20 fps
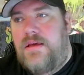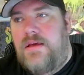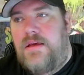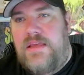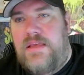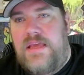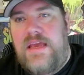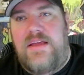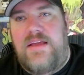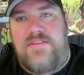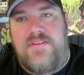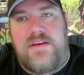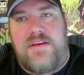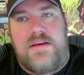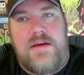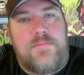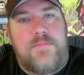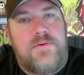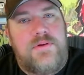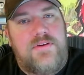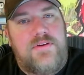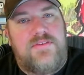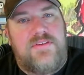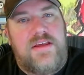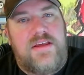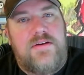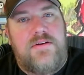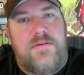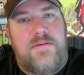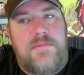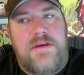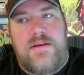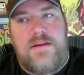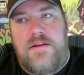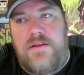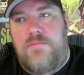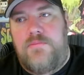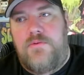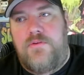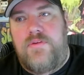yeah, it's like a couple of years later and make
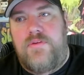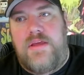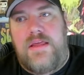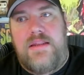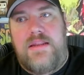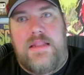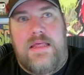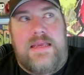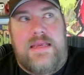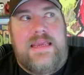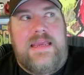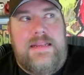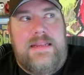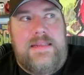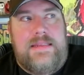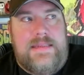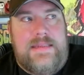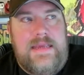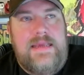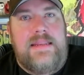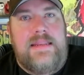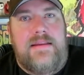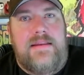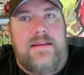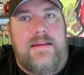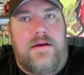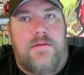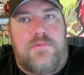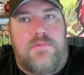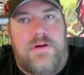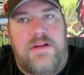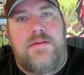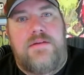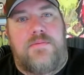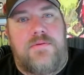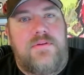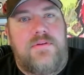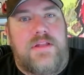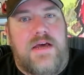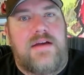another movie. And like he did.
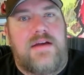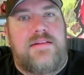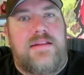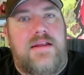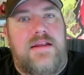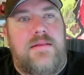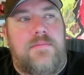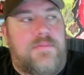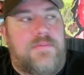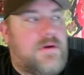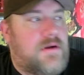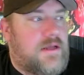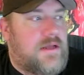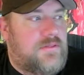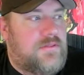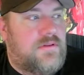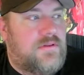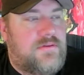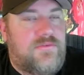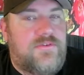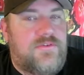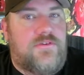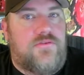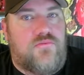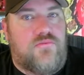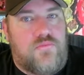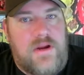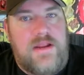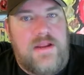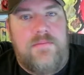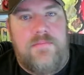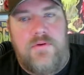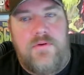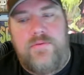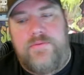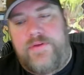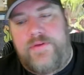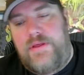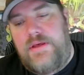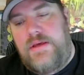Unbreakable knocked it out of the park. I thought it was a great
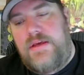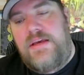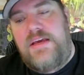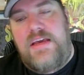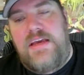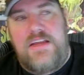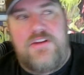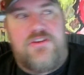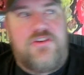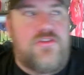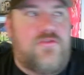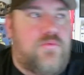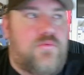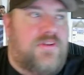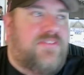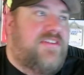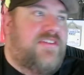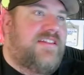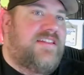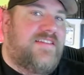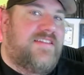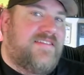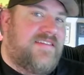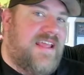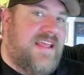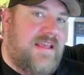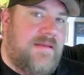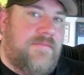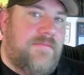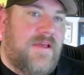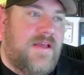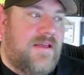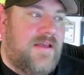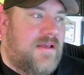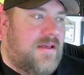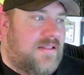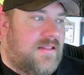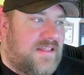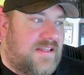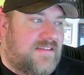movie. It just wasn't the same.
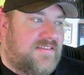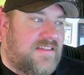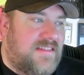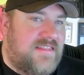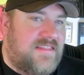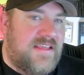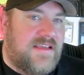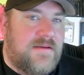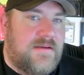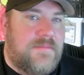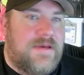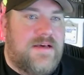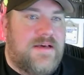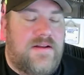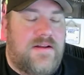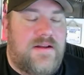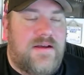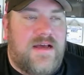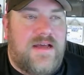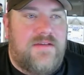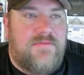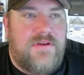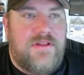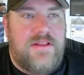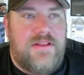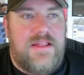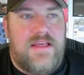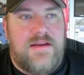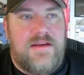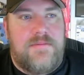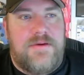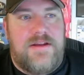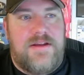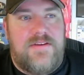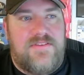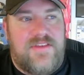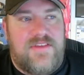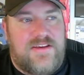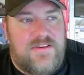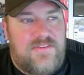That's the thing about I really like about it
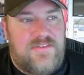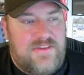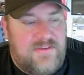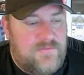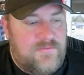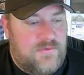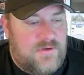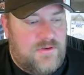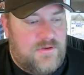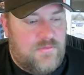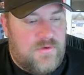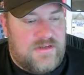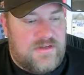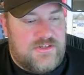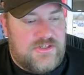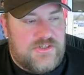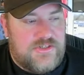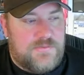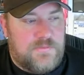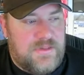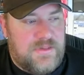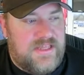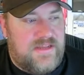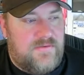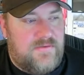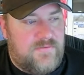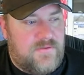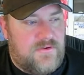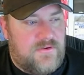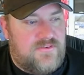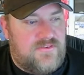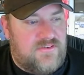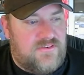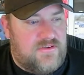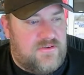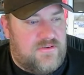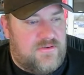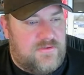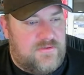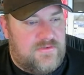is like, because even when you watch Split
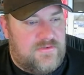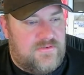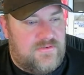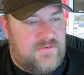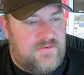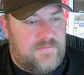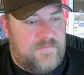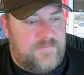versus